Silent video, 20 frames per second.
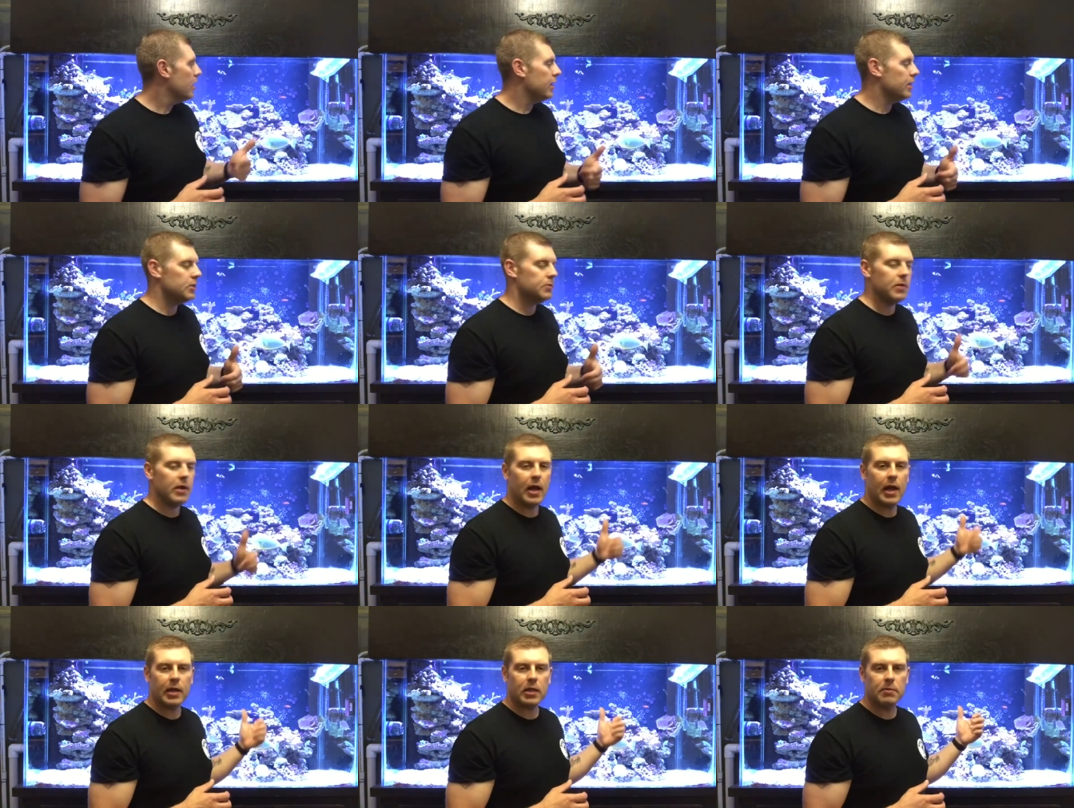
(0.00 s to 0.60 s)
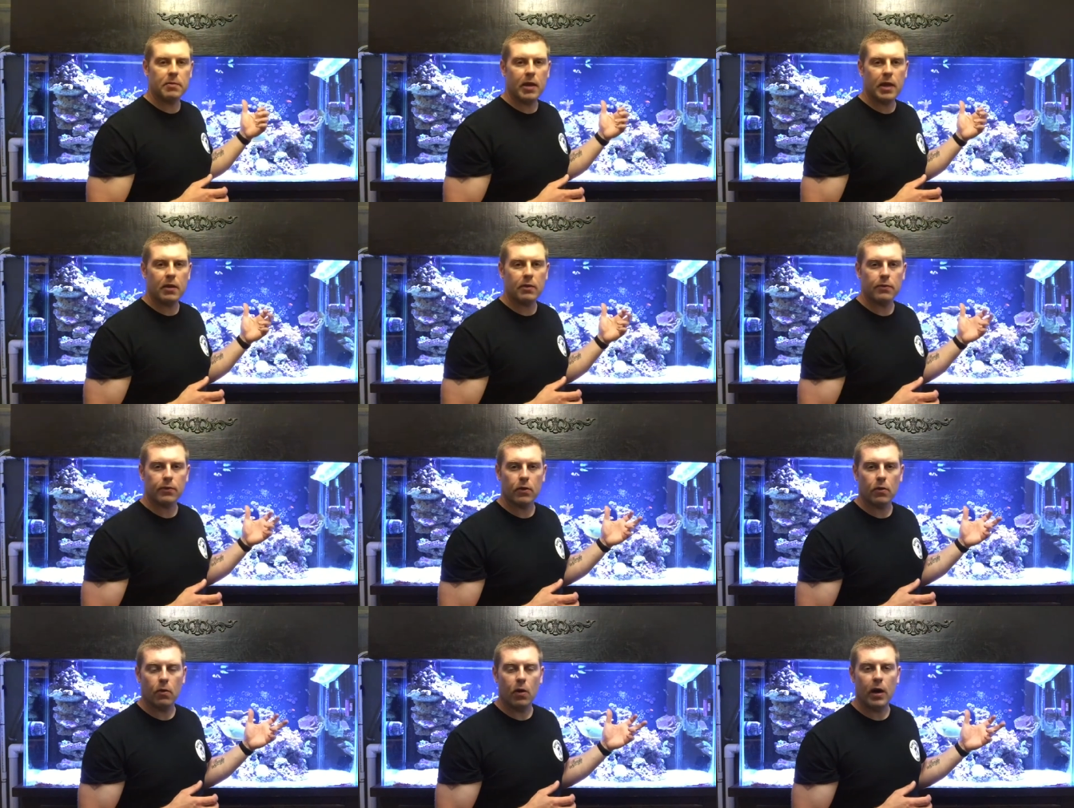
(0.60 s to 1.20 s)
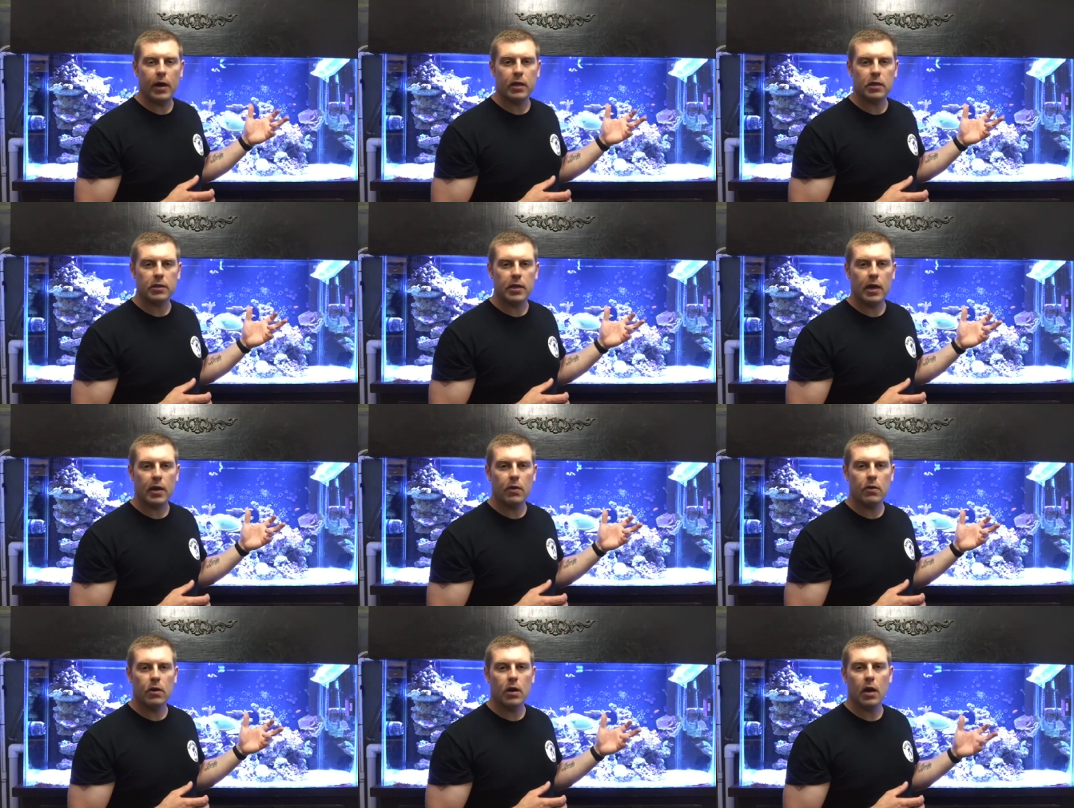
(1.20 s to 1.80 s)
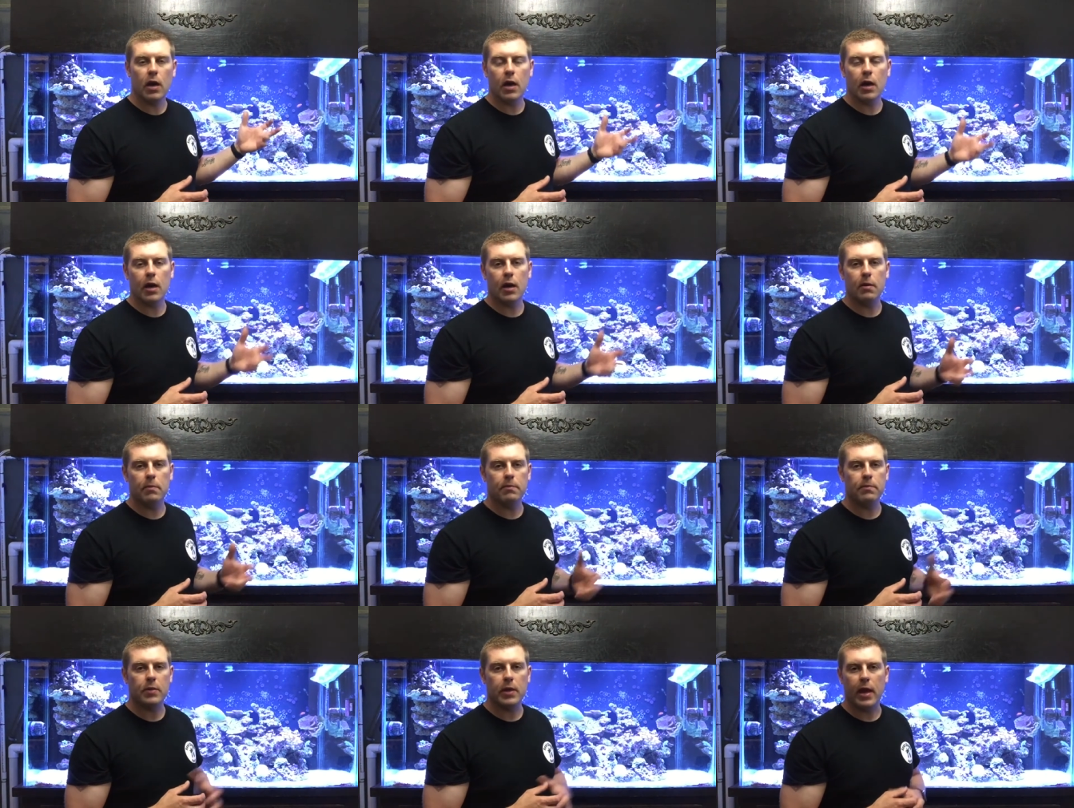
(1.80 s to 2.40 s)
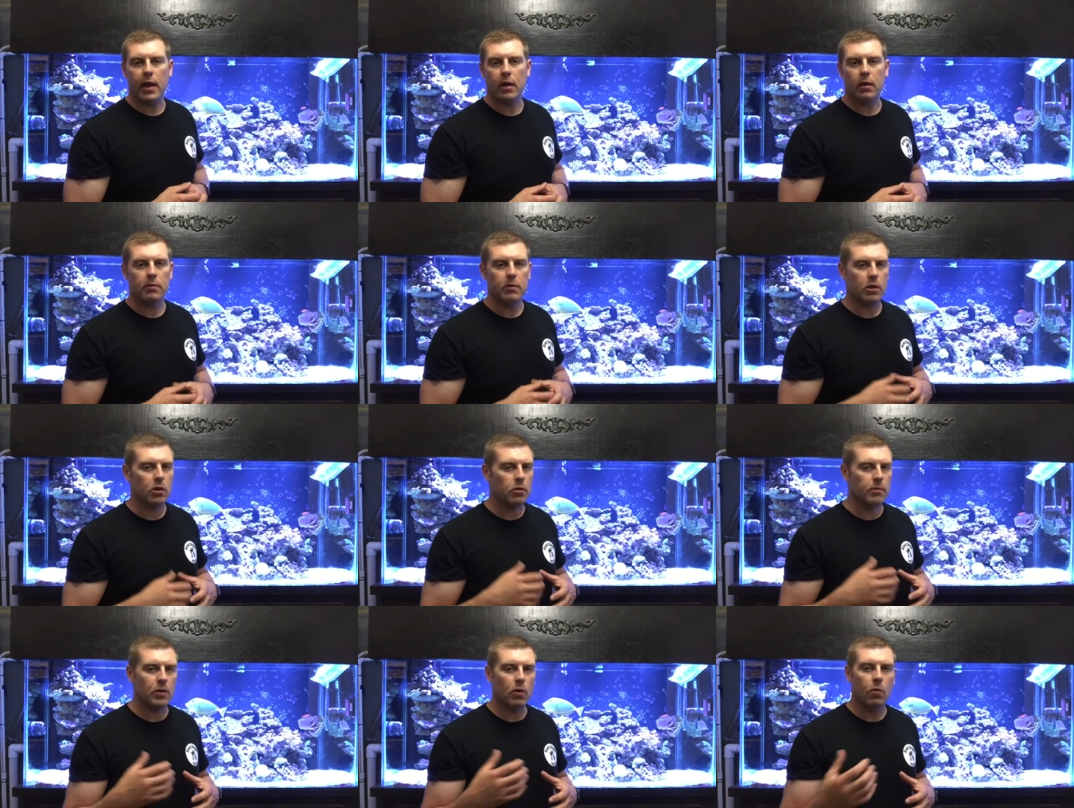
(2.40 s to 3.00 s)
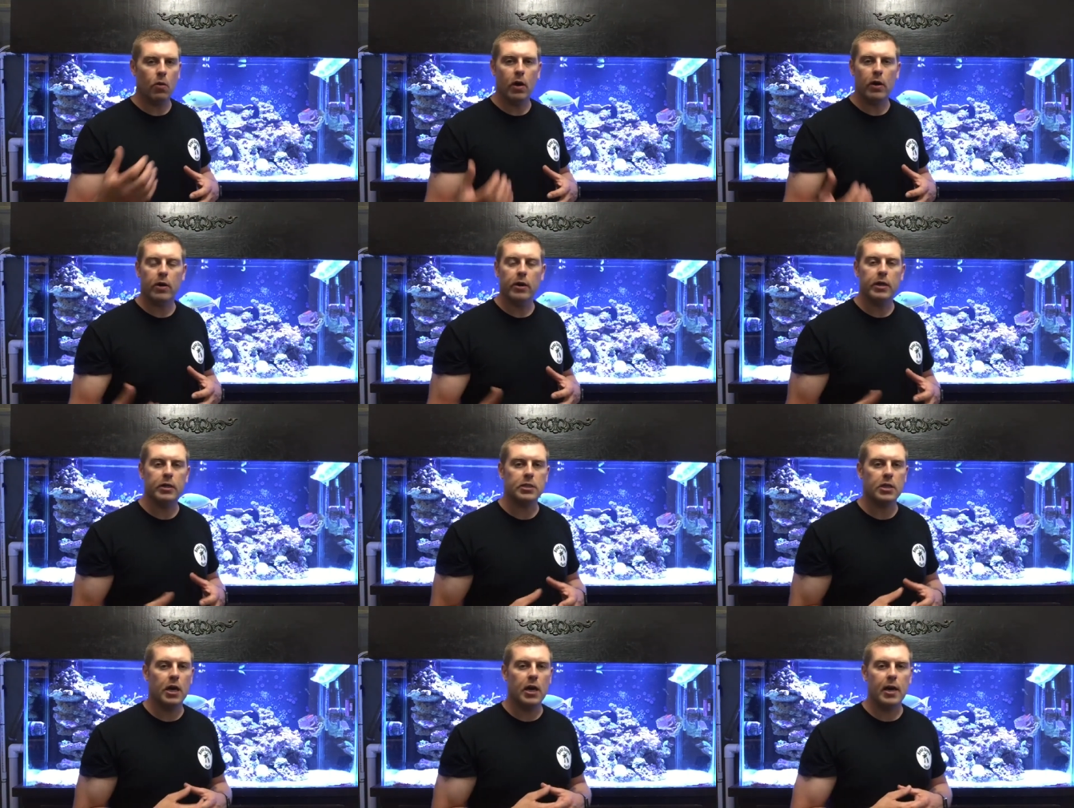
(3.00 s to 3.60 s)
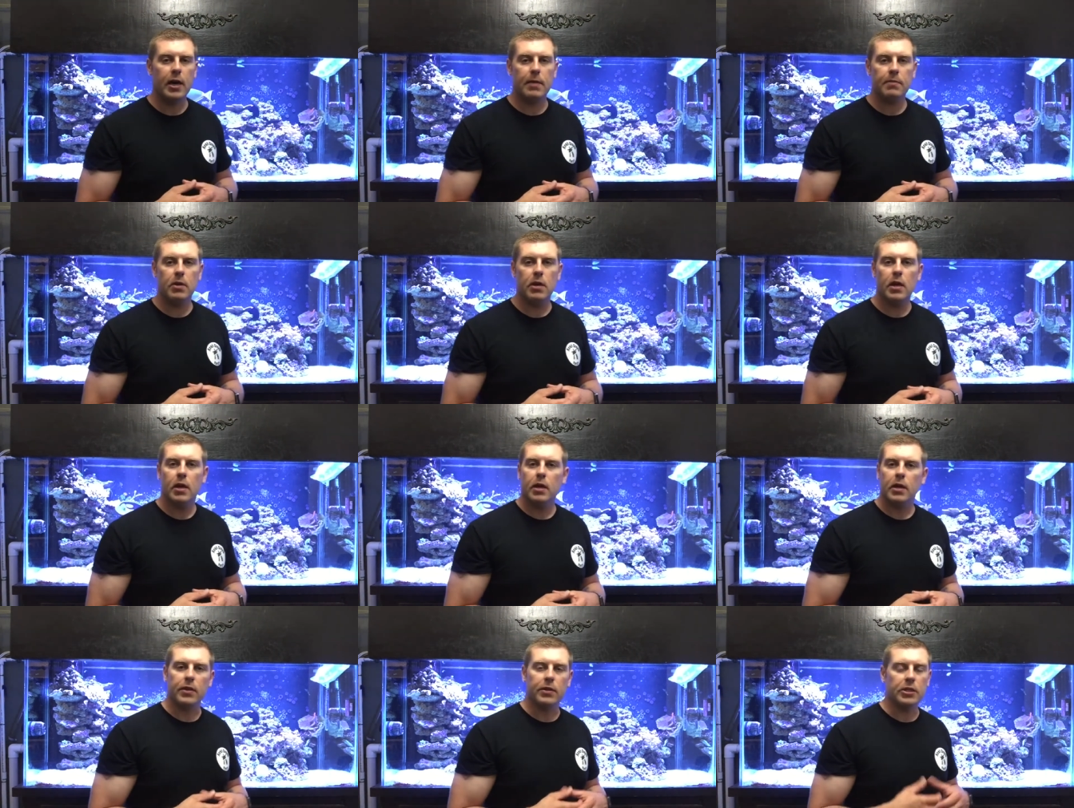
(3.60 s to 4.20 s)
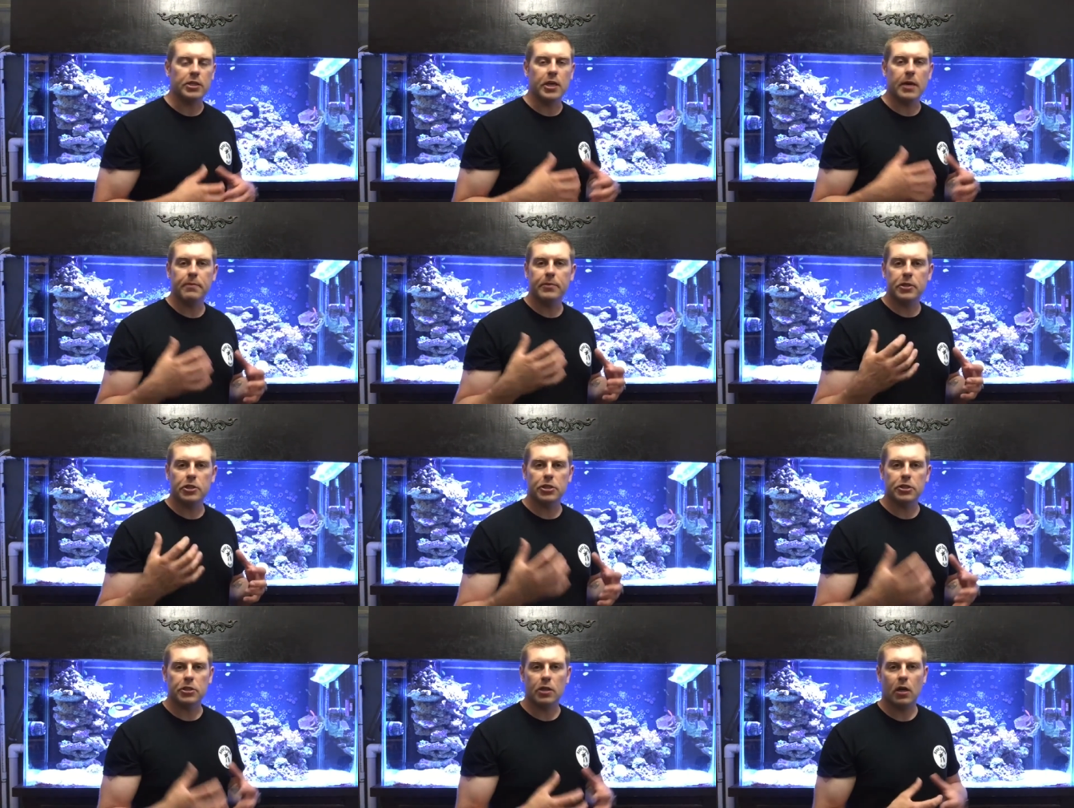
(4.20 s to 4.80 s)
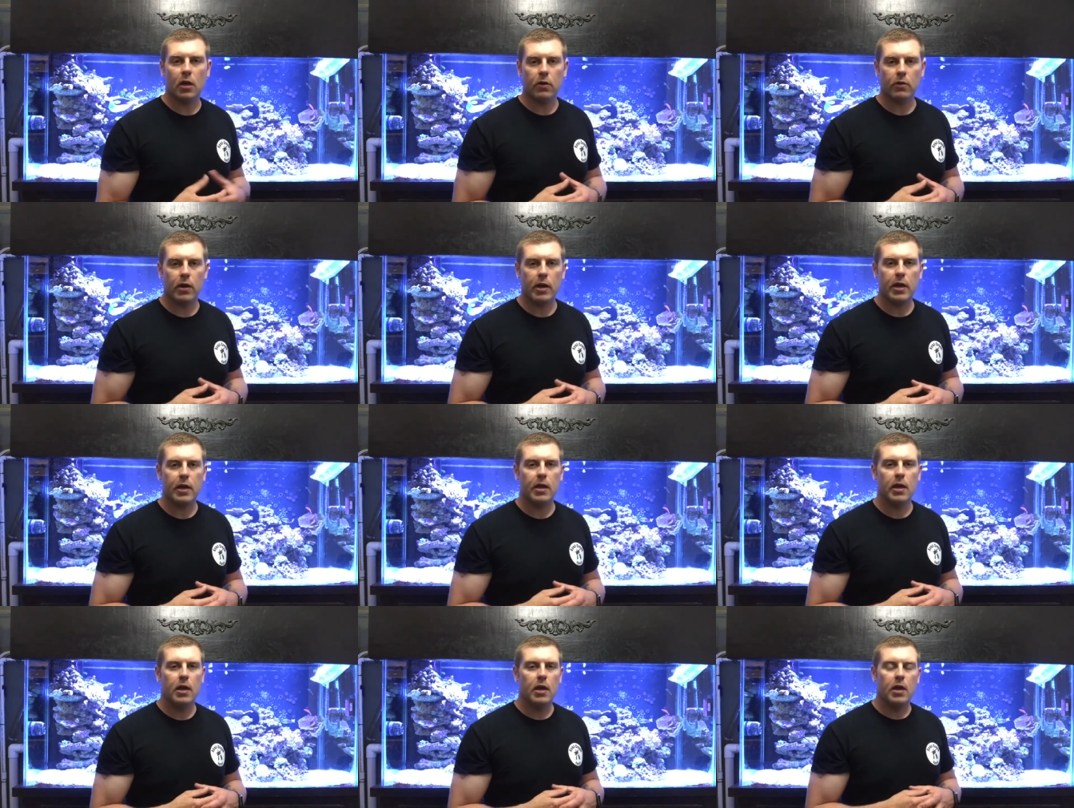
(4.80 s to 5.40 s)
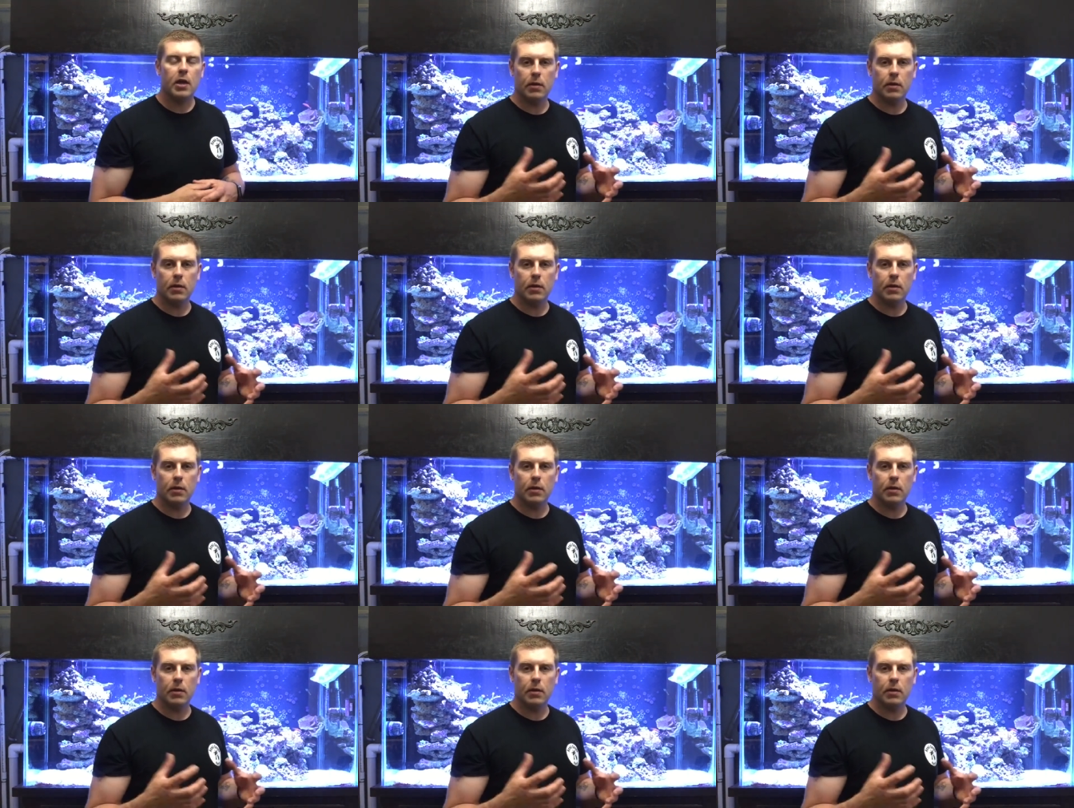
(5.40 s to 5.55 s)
It's been acclimating for a while now. Um, adding a little bit of water at a time, getting the temperatures all right